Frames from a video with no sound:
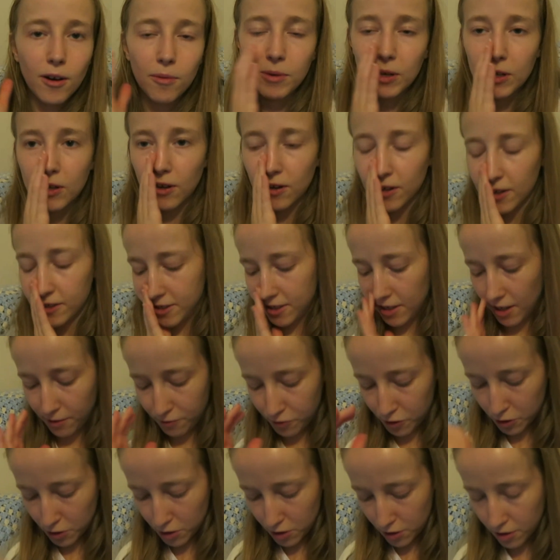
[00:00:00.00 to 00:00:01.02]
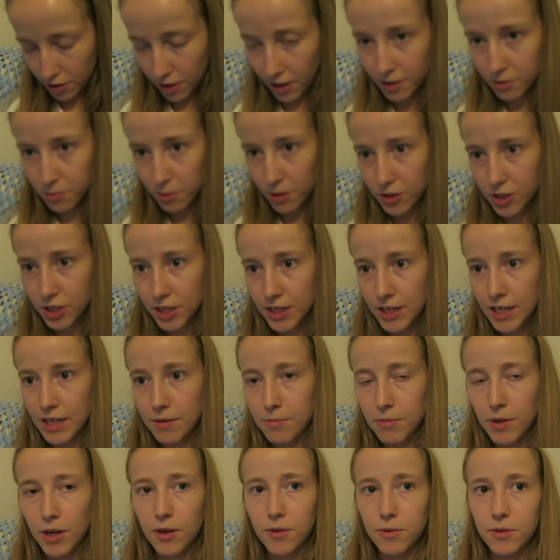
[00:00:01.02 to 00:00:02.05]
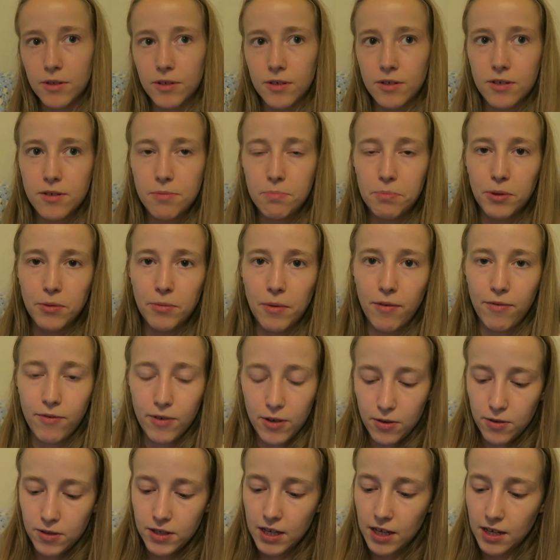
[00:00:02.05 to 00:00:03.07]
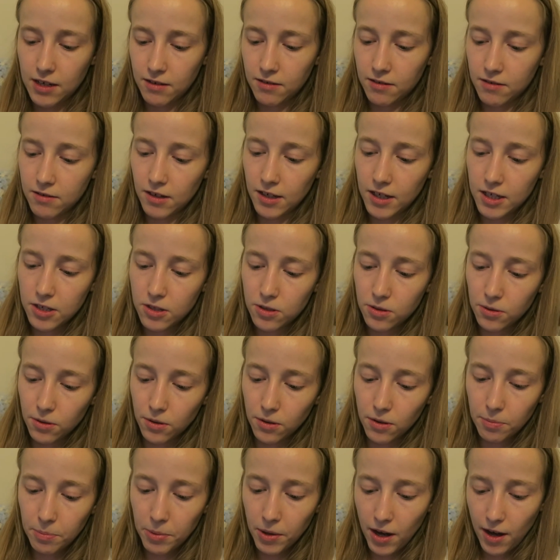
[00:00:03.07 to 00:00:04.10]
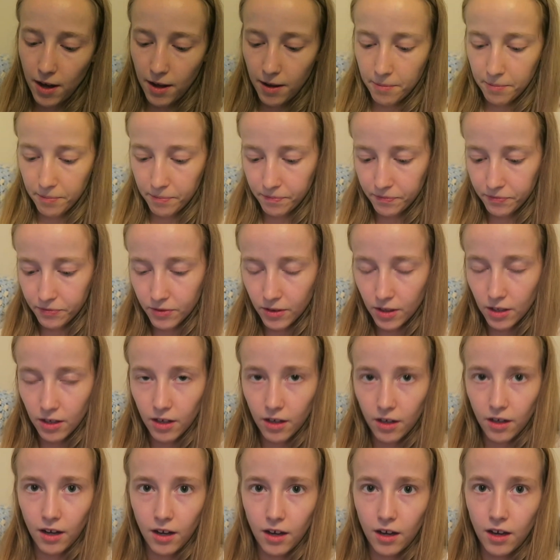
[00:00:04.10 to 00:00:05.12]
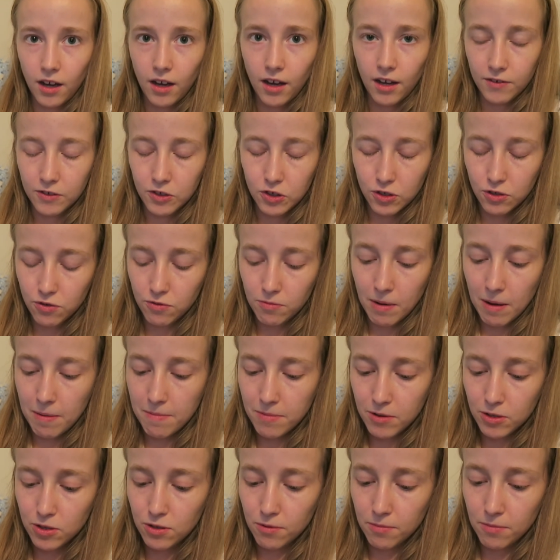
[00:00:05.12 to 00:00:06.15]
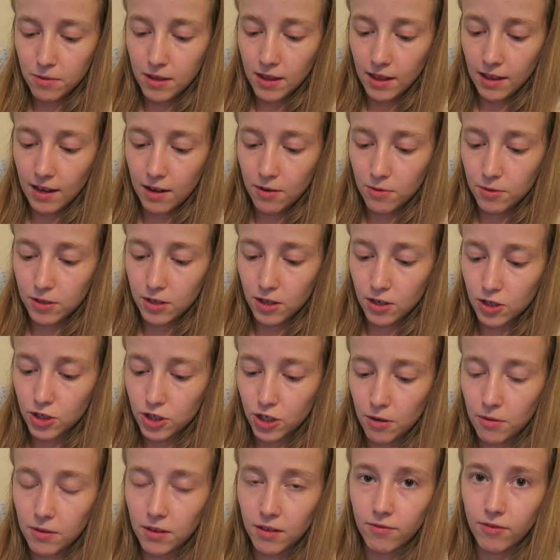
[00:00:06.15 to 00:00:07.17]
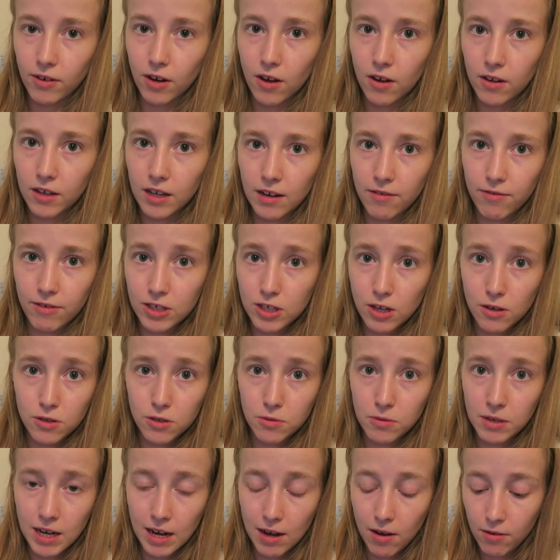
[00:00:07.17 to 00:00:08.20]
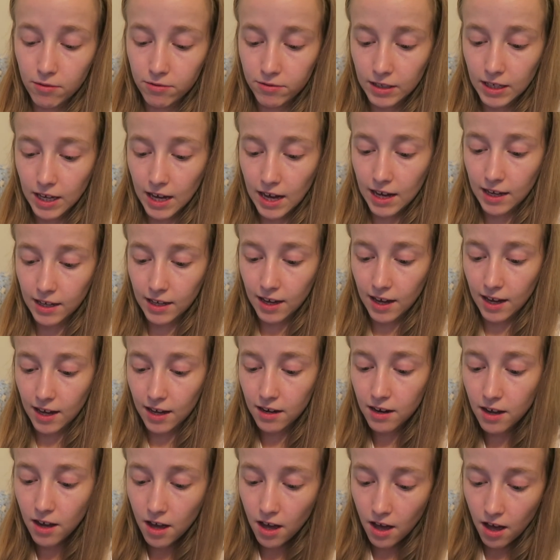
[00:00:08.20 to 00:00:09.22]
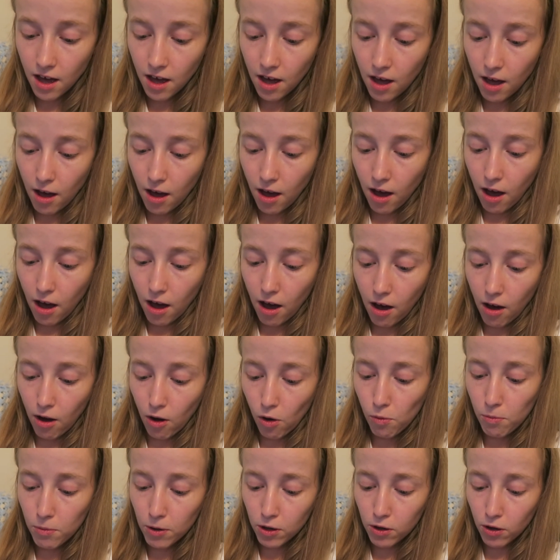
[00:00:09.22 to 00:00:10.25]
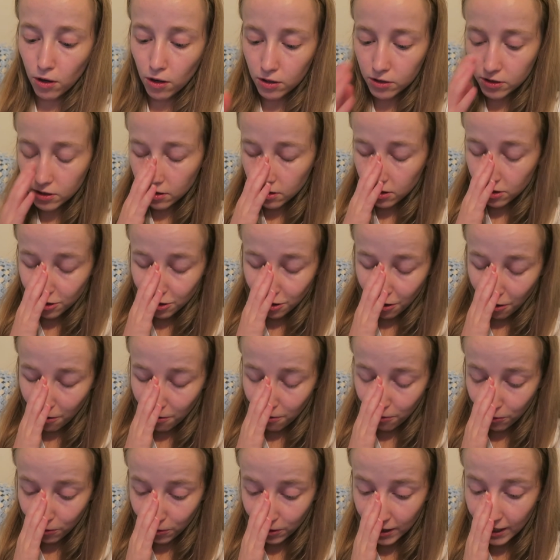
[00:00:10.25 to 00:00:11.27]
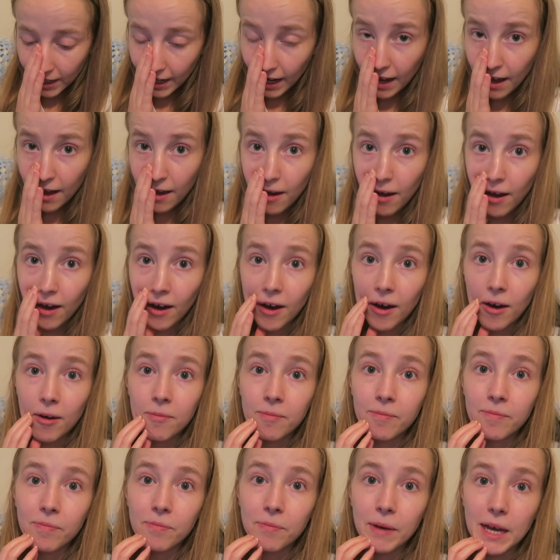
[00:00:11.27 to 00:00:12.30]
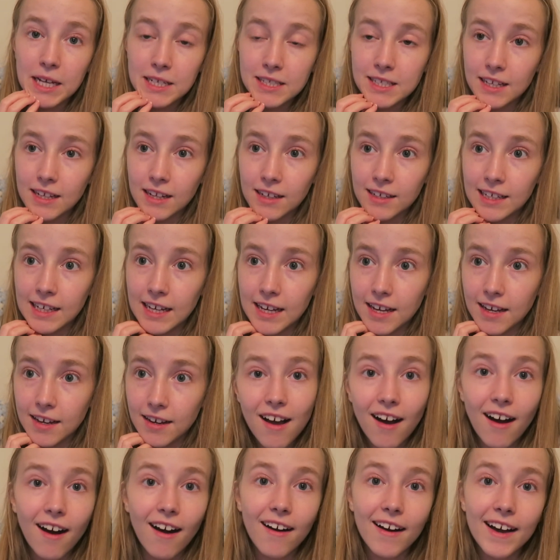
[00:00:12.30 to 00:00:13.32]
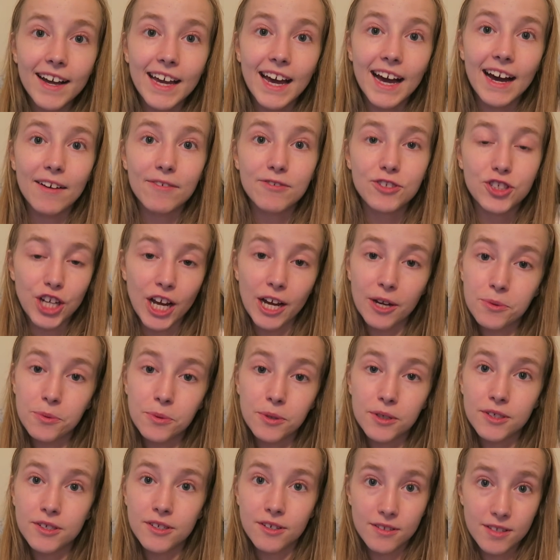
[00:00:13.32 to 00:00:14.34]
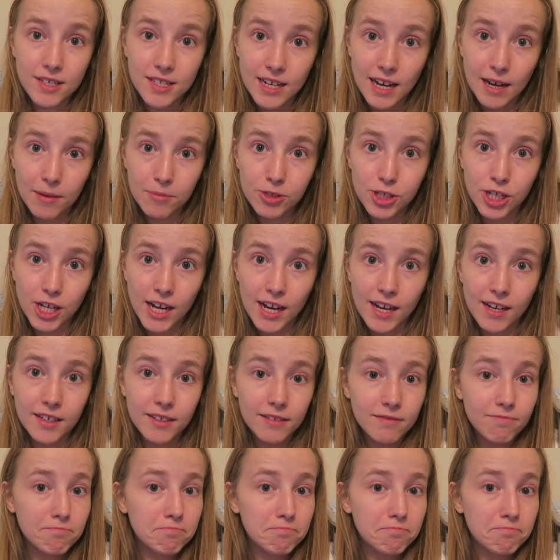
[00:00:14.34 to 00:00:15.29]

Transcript: Oh my god, I've just started watching Nemo and put my food in, like you saw, but I've just remembered something that I was going to show in the vlog, and if I don't do it now, I'll forget again. Oh my god, so funny. Basically, I have Jedward on Snapchat.